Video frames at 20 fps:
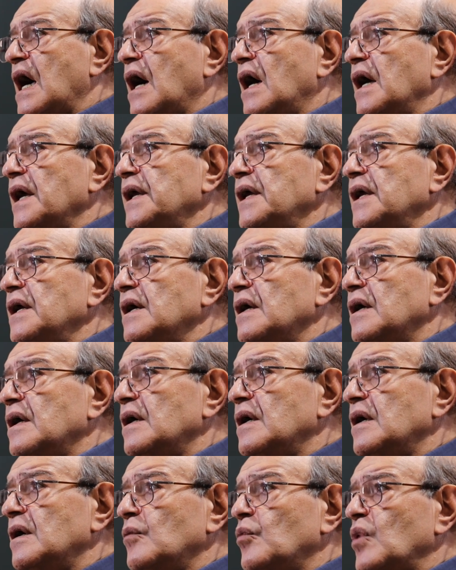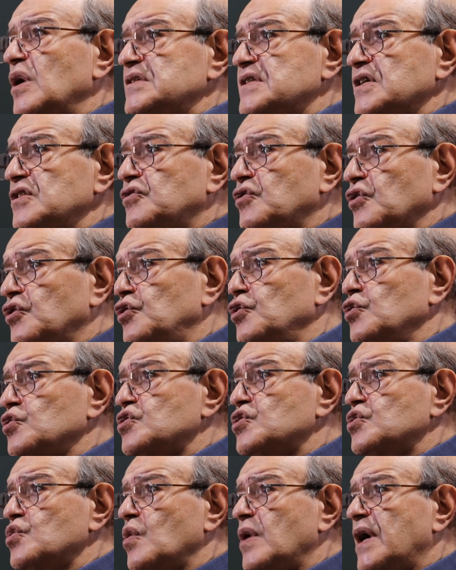I was
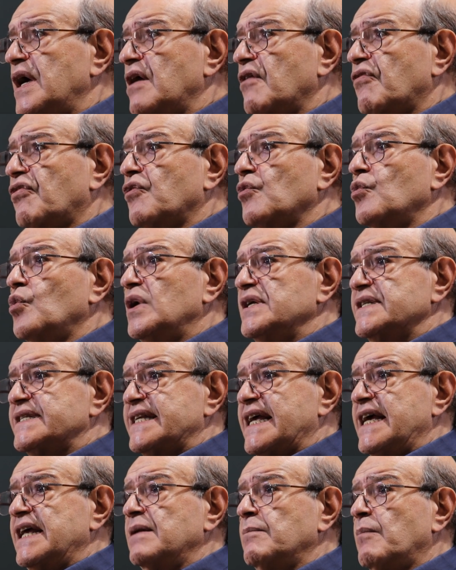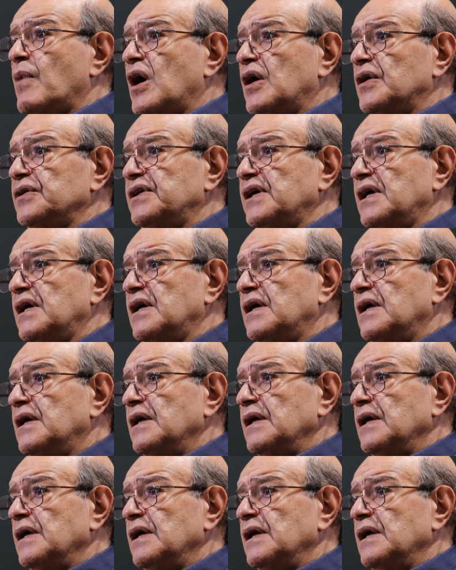introduced to her through Hussein Madi,